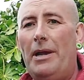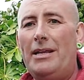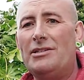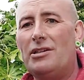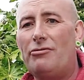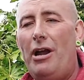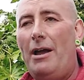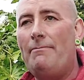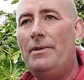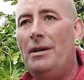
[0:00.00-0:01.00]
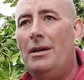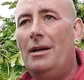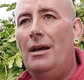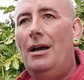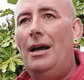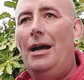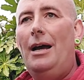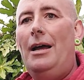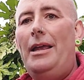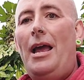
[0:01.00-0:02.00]
Instagram.
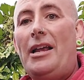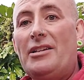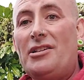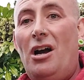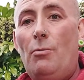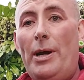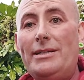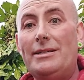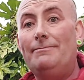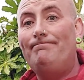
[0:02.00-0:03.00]
Yeah, I just can't wait.